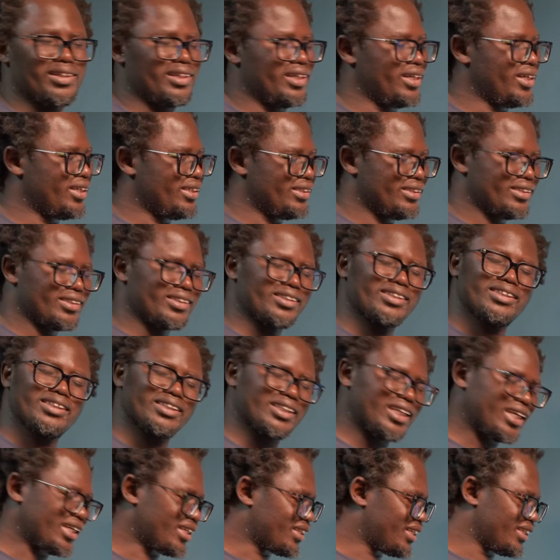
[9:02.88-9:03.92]
and
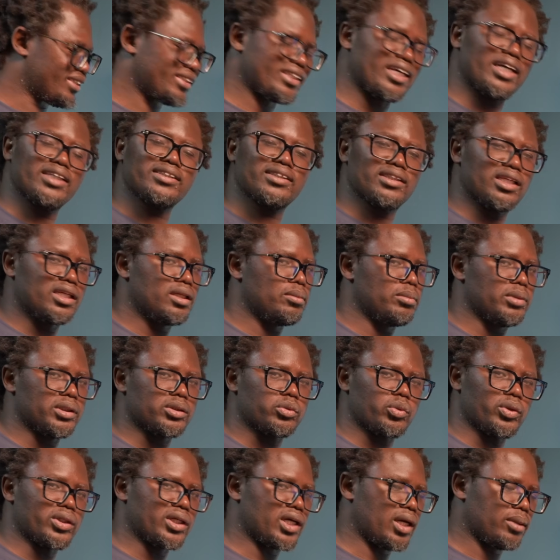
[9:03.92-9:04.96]
like the sky's the
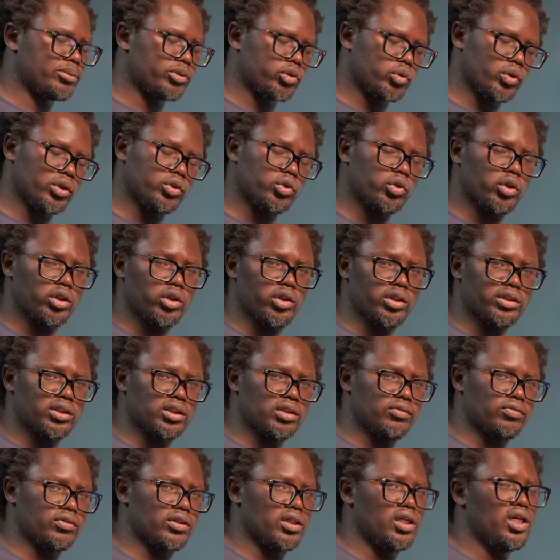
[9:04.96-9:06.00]
limit when it comes to enjoying your
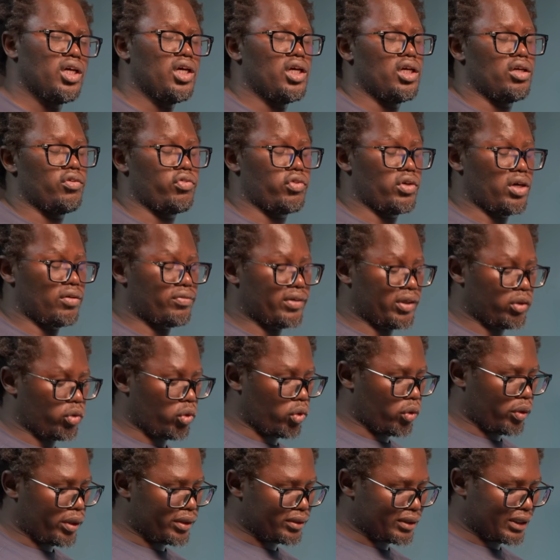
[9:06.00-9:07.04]
TV if you have an
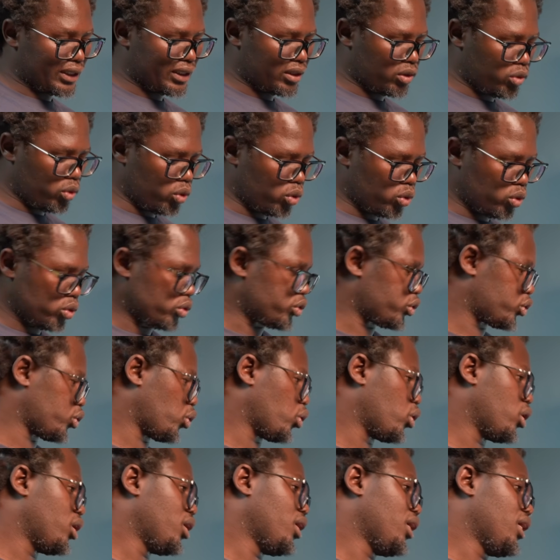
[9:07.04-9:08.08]
OS like Google.
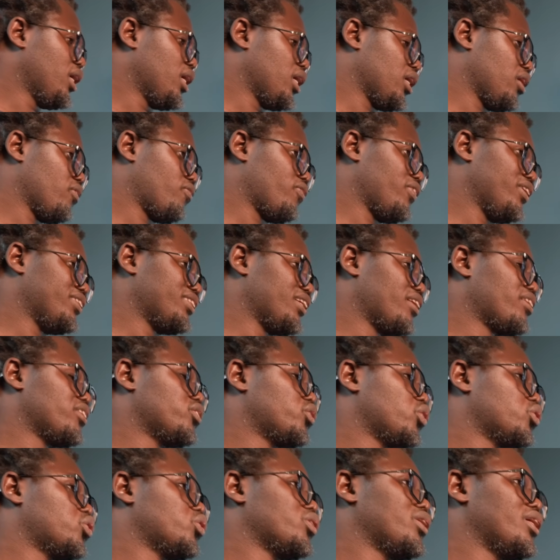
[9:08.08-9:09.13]
So if there's a
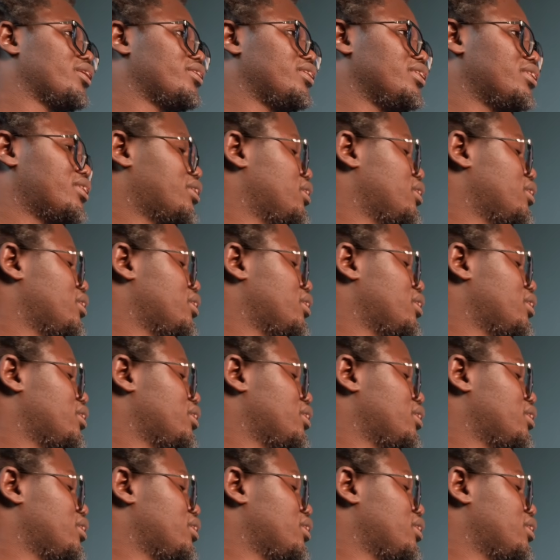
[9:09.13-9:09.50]
reason to get this